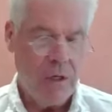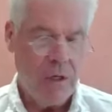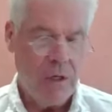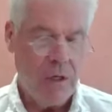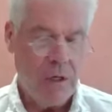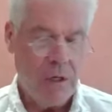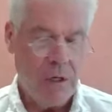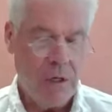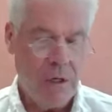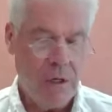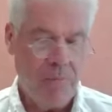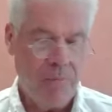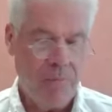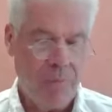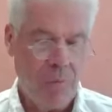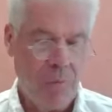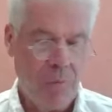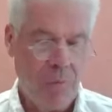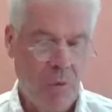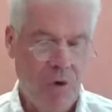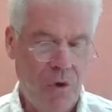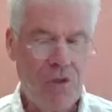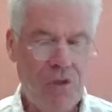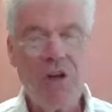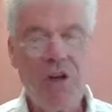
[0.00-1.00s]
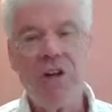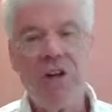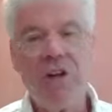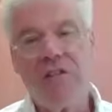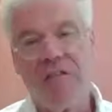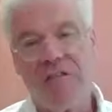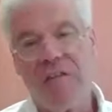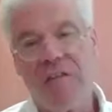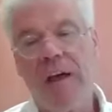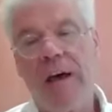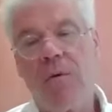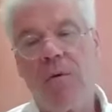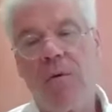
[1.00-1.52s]
um, we charge a
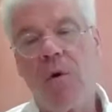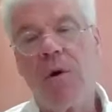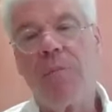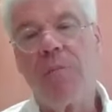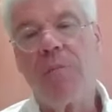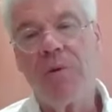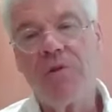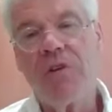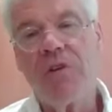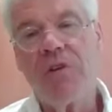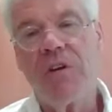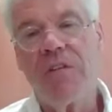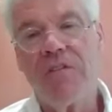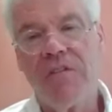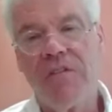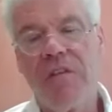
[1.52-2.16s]
flat 1%